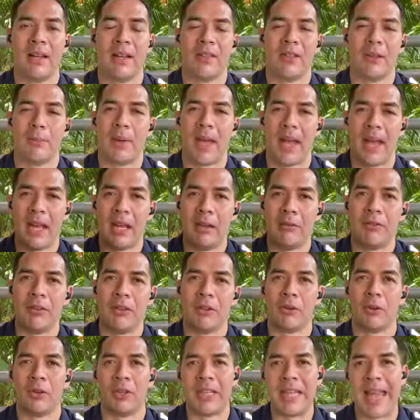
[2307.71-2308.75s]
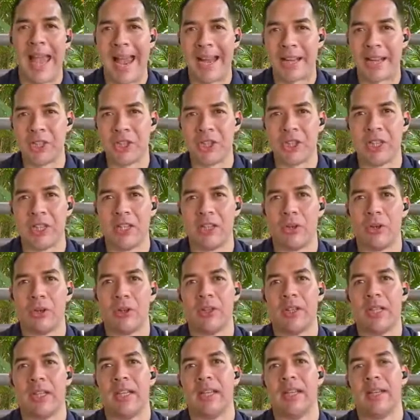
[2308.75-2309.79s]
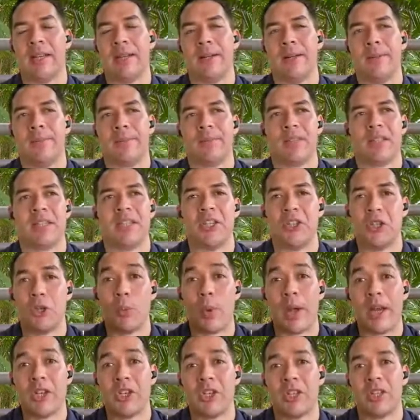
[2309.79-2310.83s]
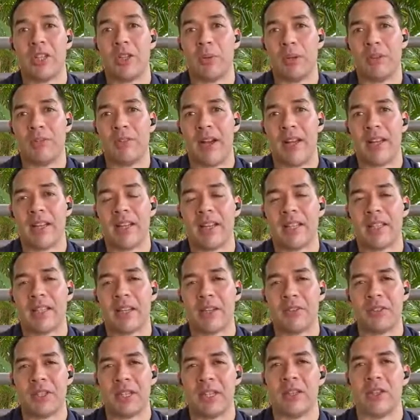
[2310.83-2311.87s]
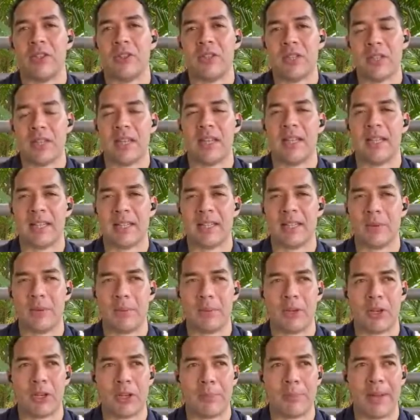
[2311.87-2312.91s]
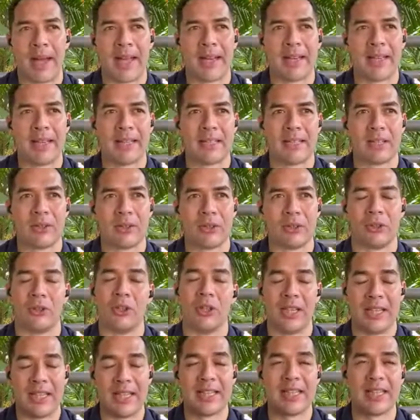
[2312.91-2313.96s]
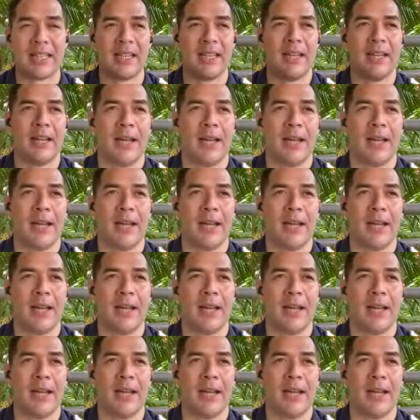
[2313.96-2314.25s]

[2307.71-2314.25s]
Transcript: the behavior or the action or the situation that we find ourselves in. Those are the things that we put on the bad list or the good list.